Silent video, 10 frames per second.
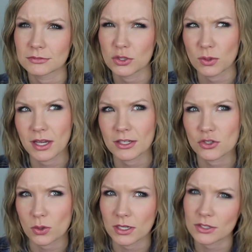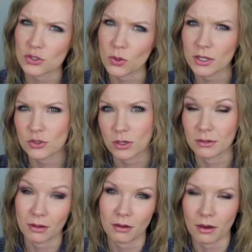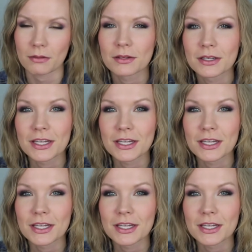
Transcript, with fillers: Do I enjoy it? Joy, joy, blah, blah, blah.